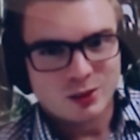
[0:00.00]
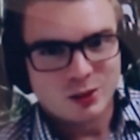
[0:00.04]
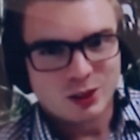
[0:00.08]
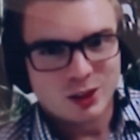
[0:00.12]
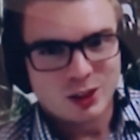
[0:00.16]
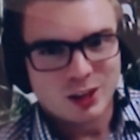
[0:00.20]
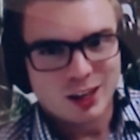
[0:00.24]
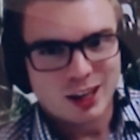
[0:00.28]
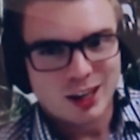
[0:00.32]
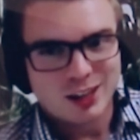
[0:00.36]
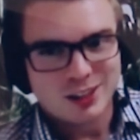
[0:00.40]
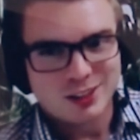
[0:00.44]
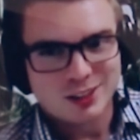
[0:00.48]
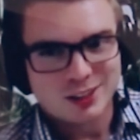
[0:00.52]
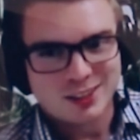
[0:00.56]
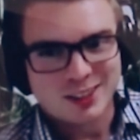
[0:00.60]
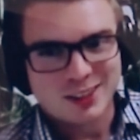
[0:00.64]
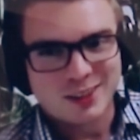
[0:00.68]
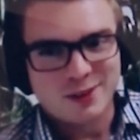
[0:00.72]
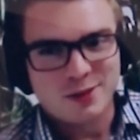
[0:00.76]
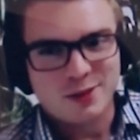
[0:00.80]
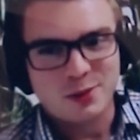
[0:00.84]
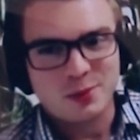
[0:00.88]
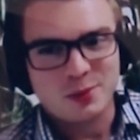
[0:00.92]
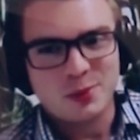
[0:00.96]
you can't just
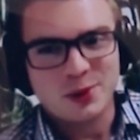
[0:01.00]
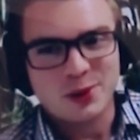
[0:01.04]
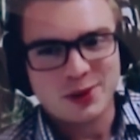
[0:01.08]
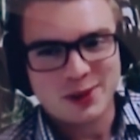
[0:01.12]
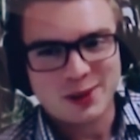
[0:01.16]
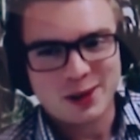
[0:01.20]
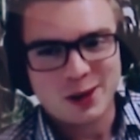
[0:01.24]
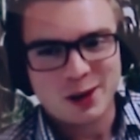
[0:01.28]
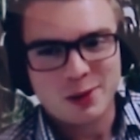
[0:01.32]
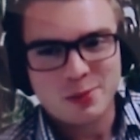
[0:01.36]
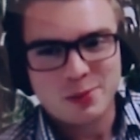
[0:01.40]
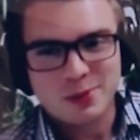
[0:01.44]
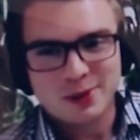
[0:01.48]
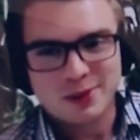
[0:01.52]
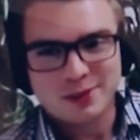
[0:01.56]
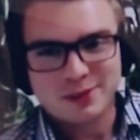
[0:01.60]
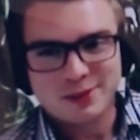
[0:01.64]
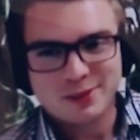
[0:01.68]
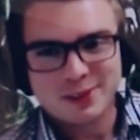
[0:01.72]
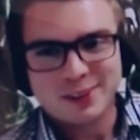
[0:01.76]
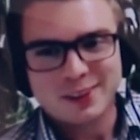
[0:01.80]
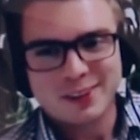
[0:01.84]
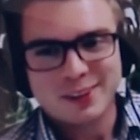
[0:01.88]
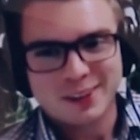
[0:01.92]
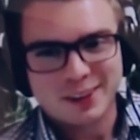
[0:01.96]
leave the body open, if
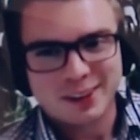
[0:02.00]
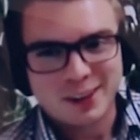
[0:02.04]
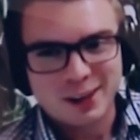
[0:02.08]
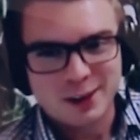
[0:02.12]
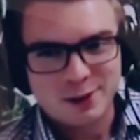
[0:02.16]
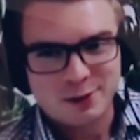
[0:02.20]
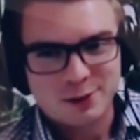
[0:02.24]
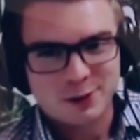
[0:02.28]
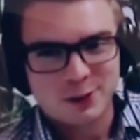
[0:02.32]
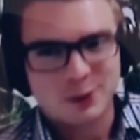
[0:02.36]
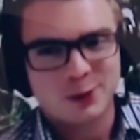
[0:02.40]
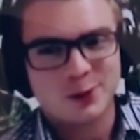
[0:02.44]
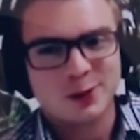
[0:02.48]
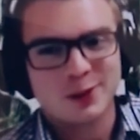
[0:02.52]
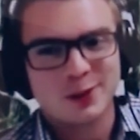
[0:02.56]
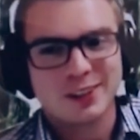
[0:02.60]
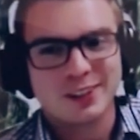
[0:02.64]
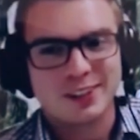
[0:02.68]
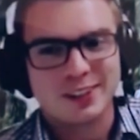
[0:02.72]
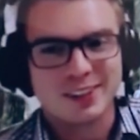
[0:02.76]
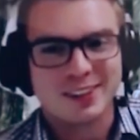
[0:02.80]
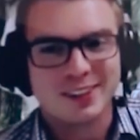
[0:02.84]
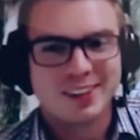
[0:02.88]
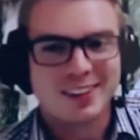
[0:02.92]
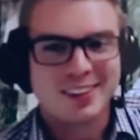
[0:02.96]
you like, and hoof it all
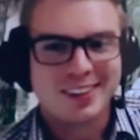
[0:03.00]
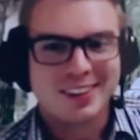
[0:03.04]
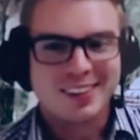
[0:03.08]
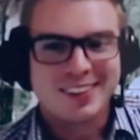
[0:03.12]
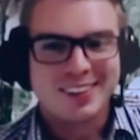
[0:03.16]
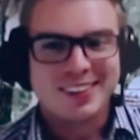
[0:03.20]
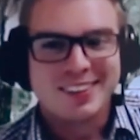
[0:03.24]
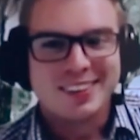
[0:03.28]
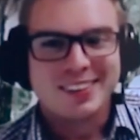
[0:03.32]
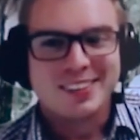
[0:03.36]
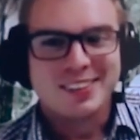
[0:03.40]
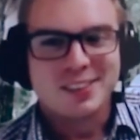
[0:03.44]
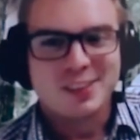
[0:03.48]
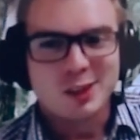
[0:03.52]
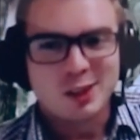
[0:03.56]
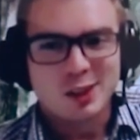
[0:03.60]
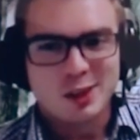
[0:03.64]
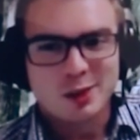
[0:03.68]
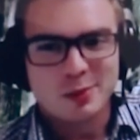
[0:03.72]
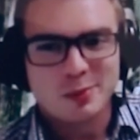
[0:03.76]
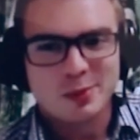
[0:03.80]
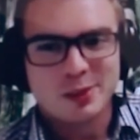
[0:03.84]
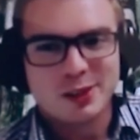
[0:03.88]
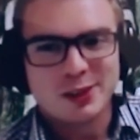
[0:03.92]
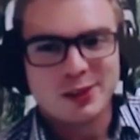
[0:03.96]
in. Well,
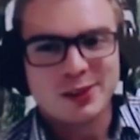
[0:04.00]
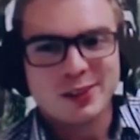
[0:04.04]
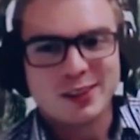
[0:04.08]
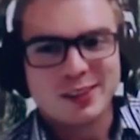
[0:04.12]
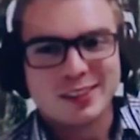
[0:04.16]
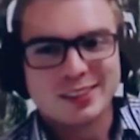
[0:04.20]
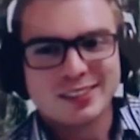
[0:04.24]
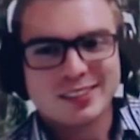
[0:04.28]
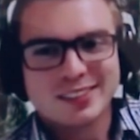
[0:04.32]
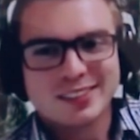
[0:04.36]
that'd be nice.